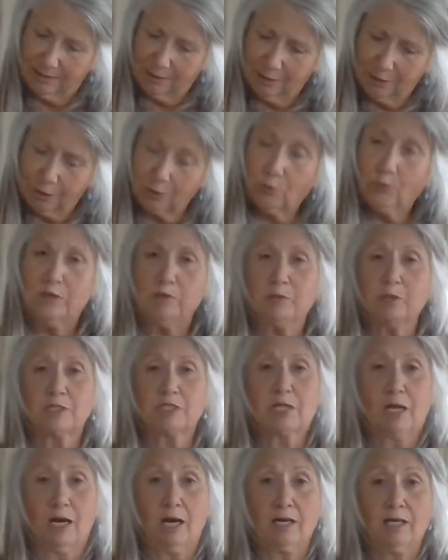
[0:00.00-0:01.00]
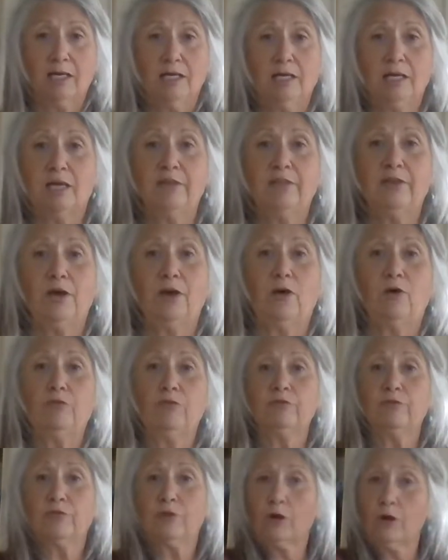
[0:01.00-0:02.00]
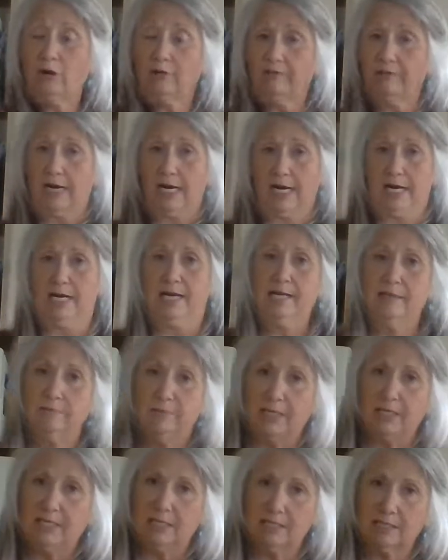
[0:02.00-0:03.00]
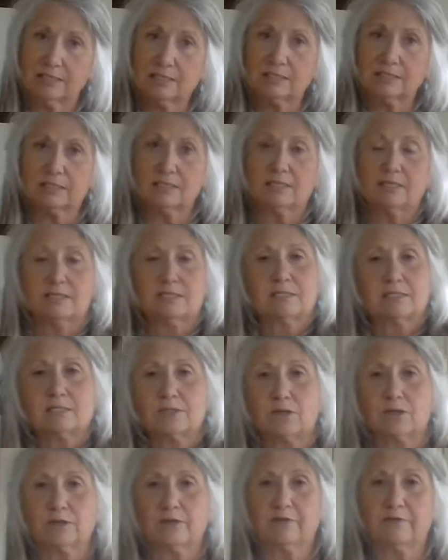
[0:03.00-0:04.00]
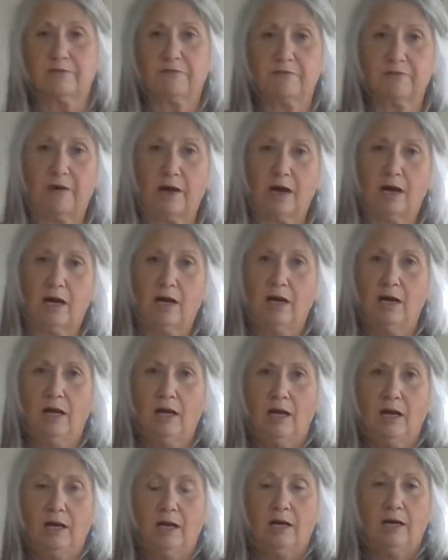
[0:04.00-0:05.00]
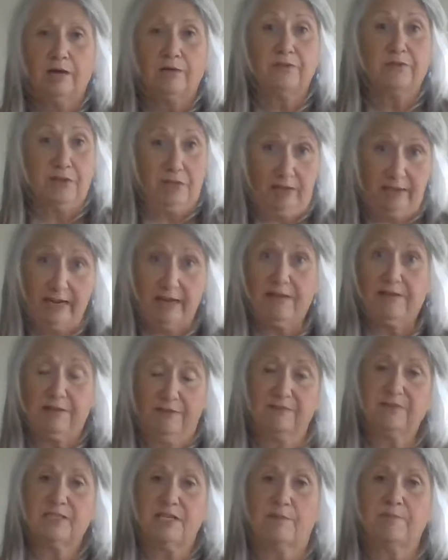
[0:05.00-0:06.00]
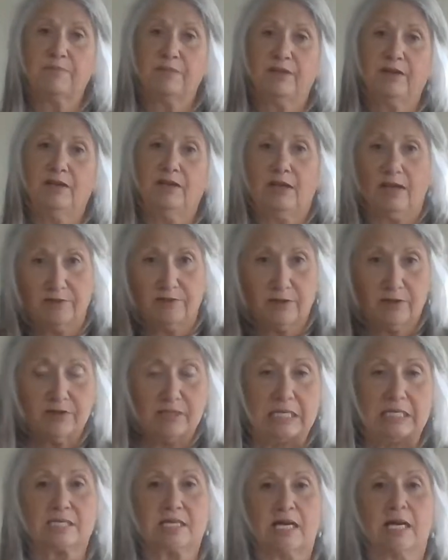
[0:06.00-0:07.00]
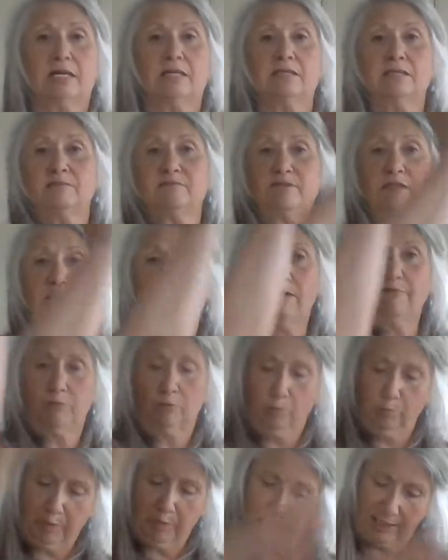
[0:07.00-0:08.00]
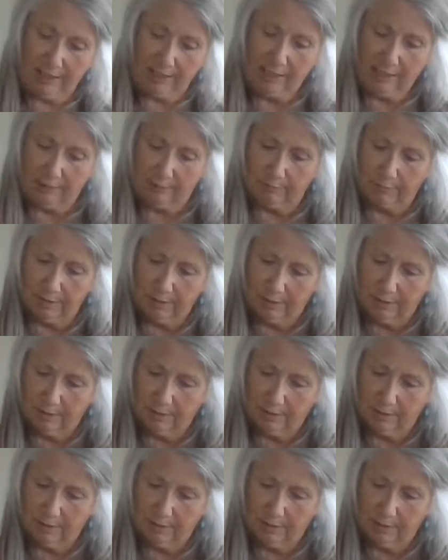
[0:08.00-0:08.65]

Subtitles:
So we were talking, the overall vibe is this sort of the death of something, and then the cycle of life will pick up.